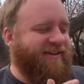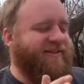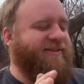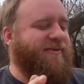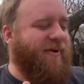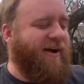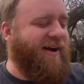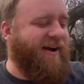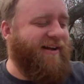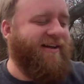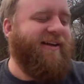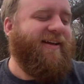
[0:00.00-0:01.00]

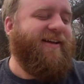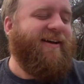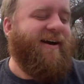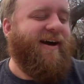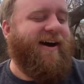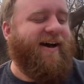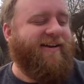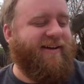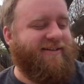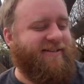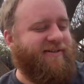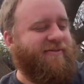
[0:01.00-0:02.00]
DYI,
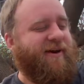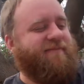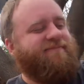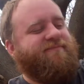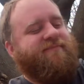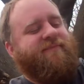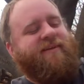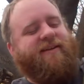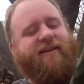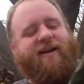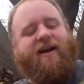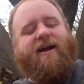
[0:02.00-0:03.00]
not DUI,
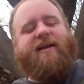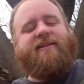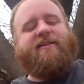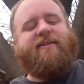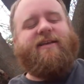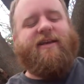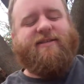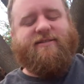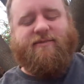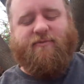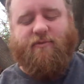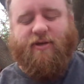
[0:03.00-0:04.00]

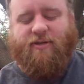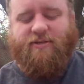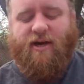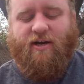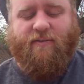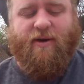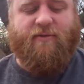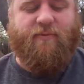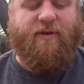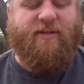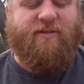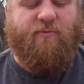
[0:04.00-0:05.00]
kits. We're going to talk about the
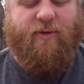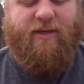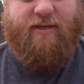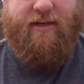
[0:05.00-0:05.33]
reason we did